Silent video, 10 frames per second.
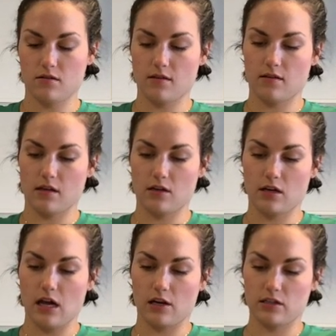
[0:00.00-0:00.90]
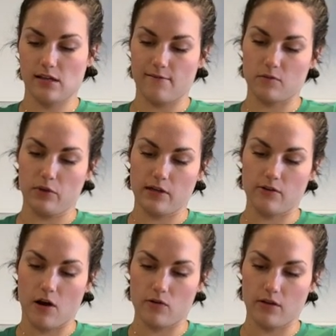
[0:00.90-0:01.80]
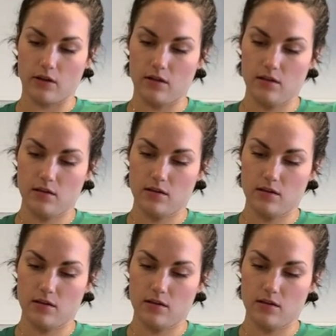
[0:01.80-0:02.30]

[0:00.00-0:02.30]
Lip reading: And then you kind of just have to play around with it.